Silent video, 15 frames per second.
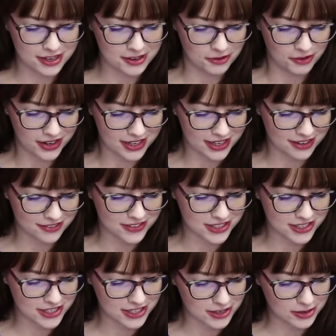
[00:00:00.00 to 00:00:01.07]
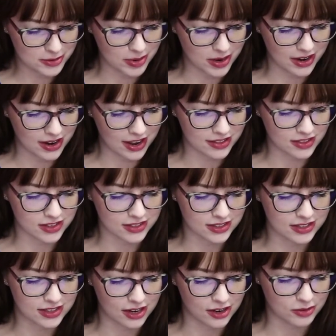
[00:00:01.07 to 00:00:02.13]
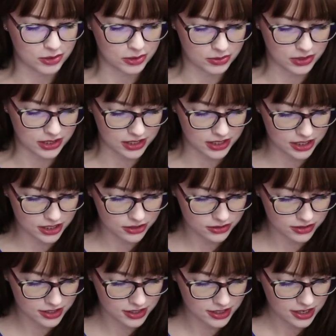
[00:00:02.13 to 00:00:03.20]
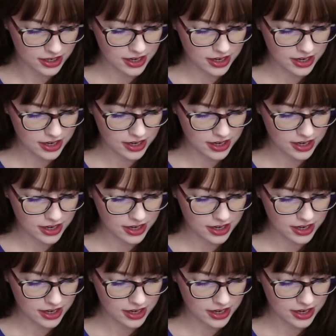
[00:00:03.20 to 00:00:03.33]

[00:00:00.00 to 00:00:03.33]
that you want to gift it to, but I think that that would be really cute.